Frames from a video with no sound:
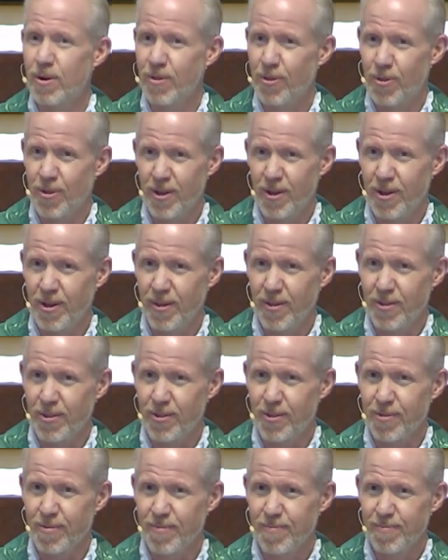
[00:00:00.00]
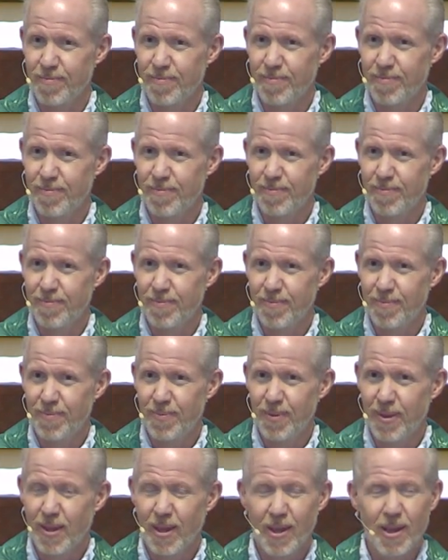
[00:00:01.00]
things.
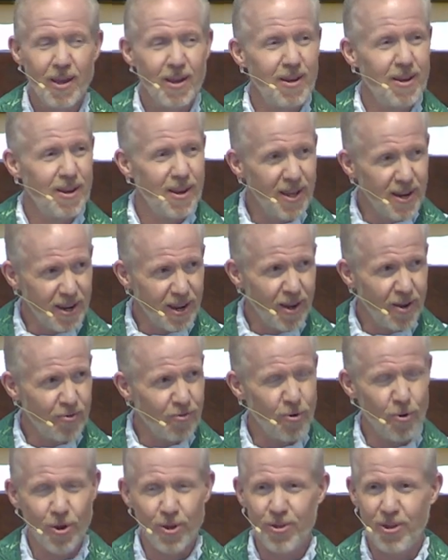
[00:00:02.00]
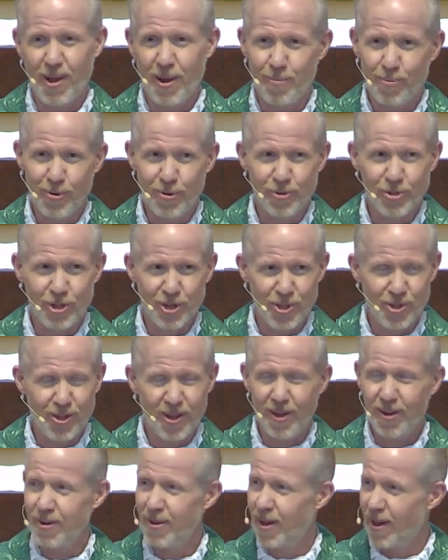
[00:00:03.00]
Knitting, for example, she
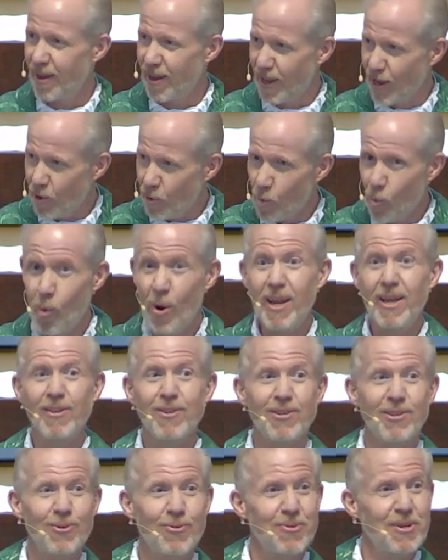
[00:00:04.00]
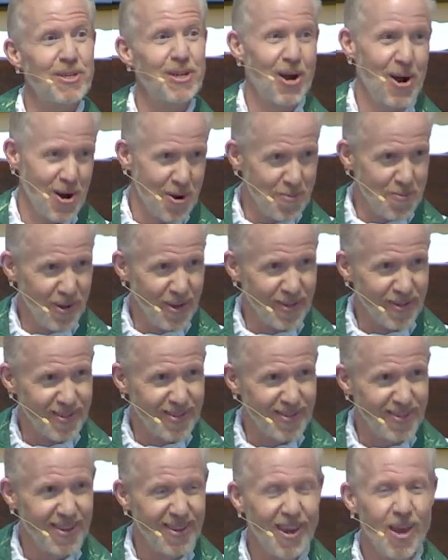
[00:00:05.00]
said, can wait till retirement.
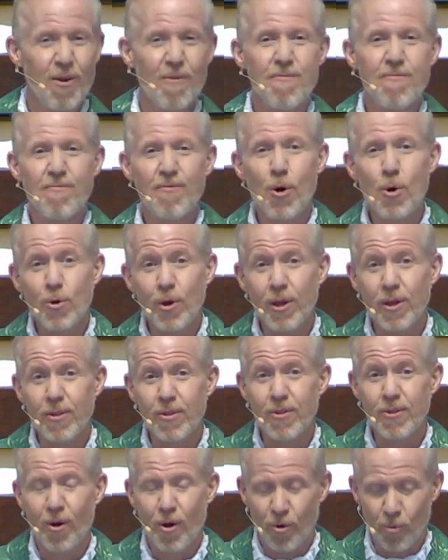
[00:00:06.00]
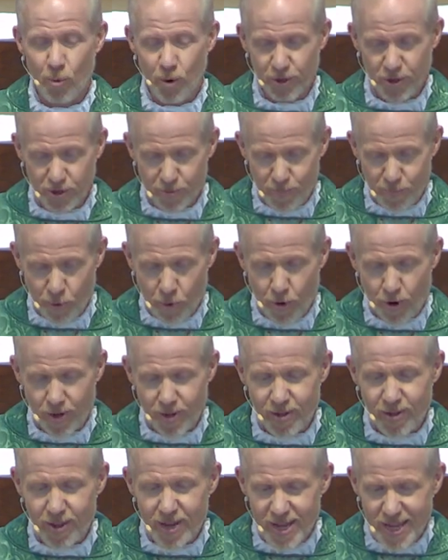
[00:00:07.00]
Focus on what's
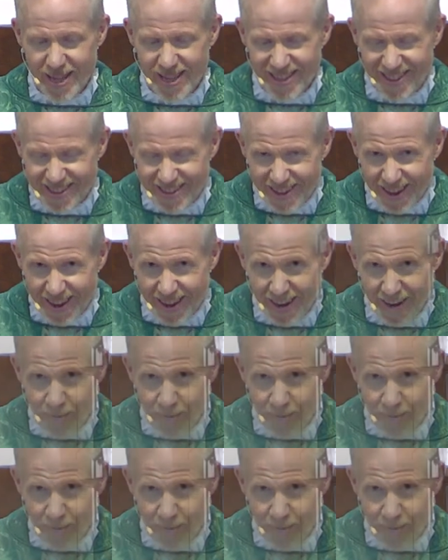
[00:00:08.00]
important, stay